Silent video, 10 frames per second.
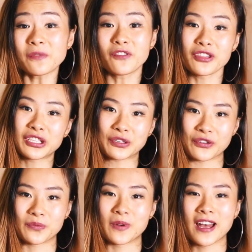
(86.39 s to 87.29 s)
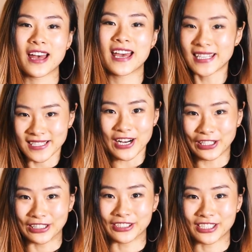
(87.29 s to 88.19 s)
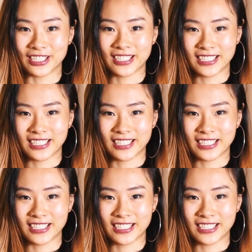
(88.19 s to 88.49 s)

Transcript: for this group is color.